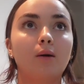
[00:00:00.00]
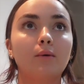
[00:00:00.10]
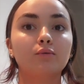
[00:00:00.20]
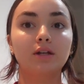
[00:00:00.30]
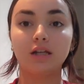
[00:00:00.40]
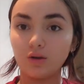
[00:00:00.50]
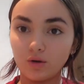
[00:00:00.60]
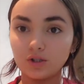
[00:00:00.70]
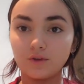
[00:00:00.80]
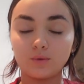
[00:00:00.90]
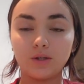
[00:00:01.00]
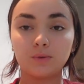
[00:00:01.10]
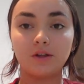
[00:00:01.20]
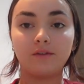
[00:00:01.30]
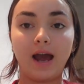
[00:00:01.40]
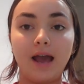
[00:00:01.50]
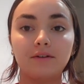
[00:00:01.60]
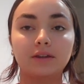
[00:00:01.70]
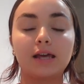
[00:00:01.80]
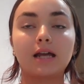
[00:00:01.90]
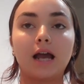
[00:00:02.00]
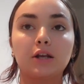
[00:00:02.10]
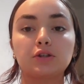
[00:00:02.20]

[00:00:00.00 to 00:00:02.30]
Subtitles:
reading goals for 2025 and like kind